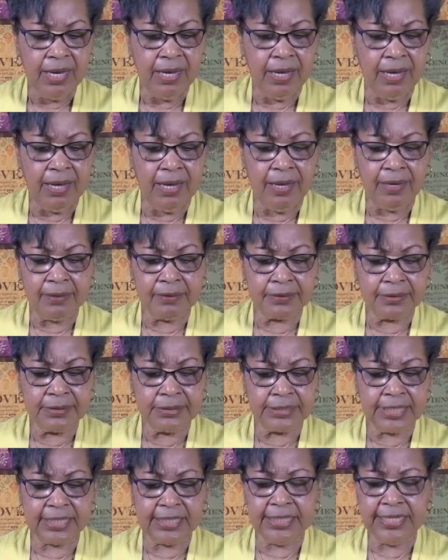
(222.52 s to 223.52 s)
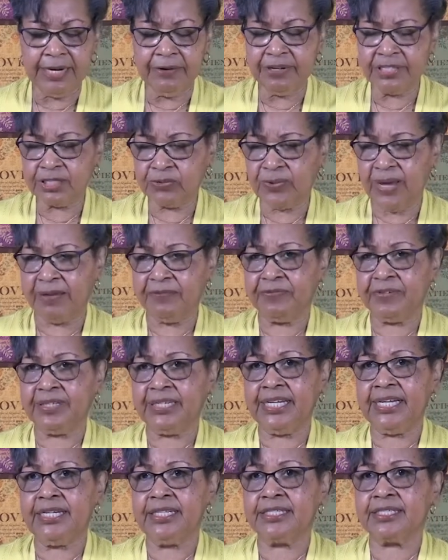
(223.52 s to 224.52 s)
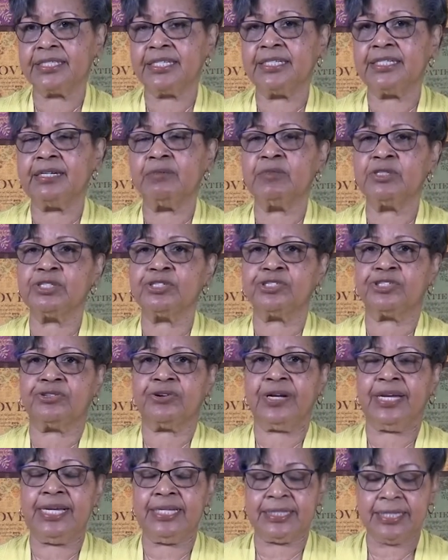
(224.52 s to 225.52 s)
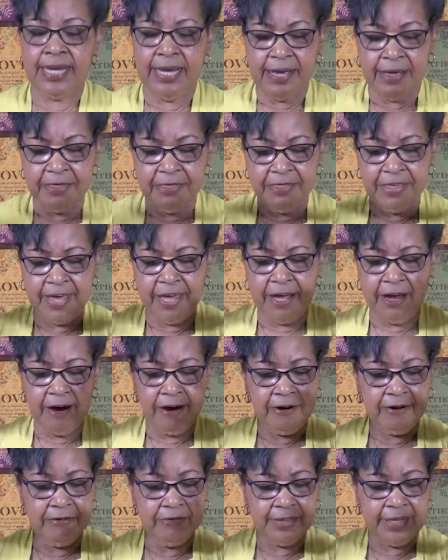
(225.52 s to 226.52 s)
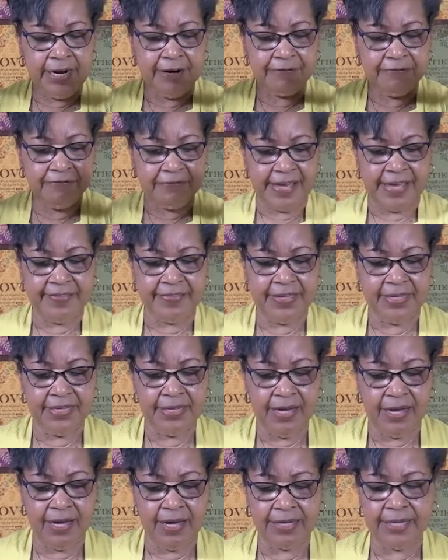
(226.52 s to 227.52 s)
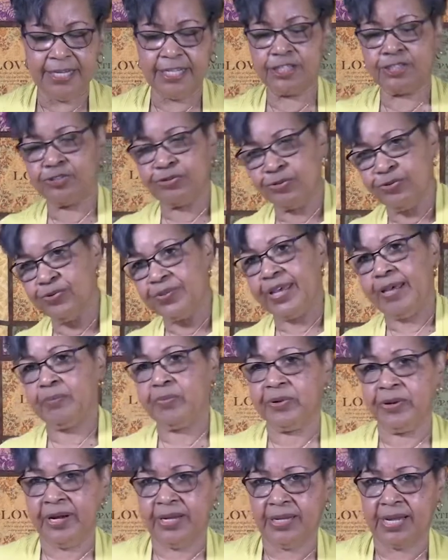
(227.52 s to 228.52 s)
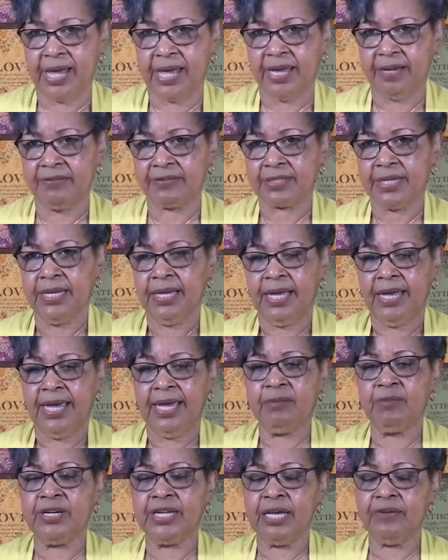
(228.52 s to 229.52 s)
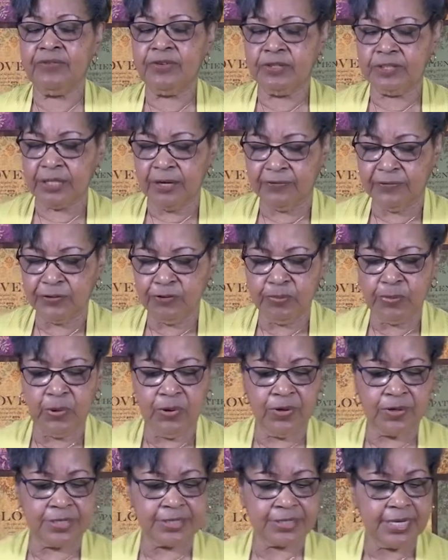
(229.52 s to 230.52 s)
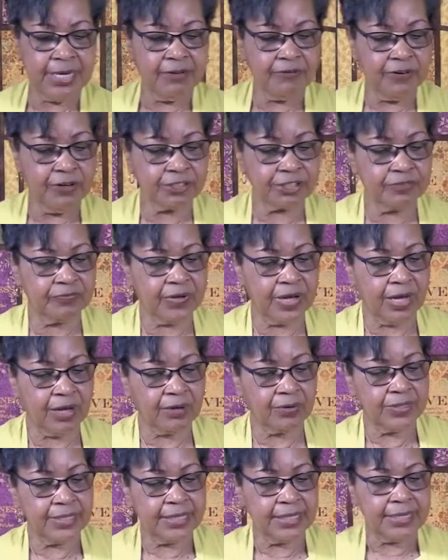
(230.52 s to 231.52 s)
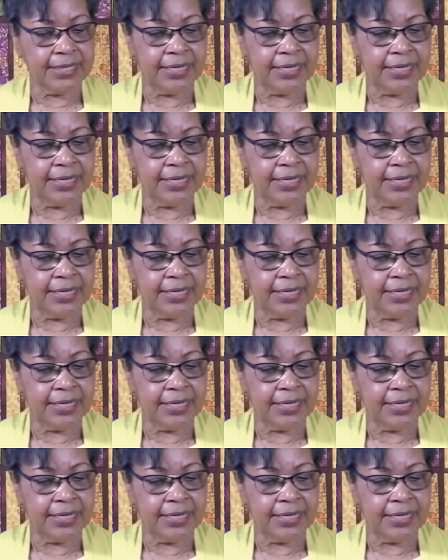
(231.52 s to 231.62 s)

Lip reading: the clearest way for leaders to demonstrate their faith in God is through their prayer lives. And I'm going to give you a few points. First of all,